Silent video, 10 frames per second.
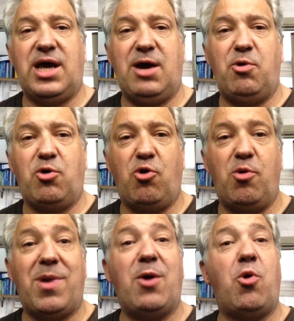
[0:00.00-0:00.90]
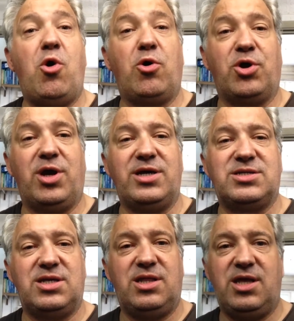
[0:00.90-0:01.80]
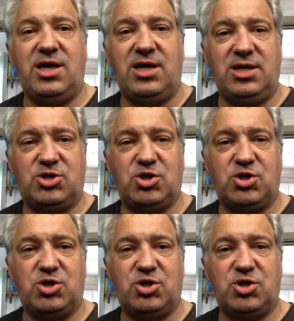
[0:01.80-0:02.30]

how I go about organising the